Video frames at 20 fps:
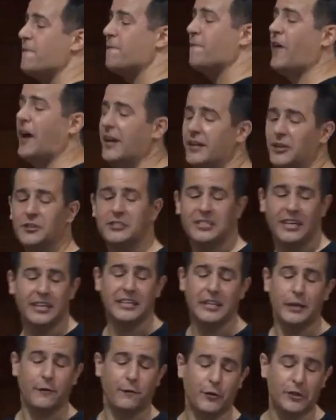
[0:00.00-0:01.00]
and final
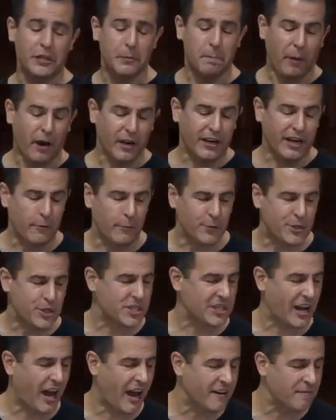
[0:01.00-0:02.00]
technique for debugging, which
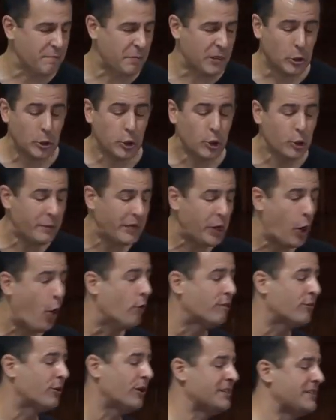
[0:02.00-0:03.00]
has kind of been looming
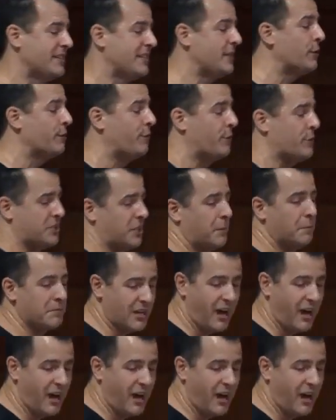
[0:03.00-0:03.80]
over us here for some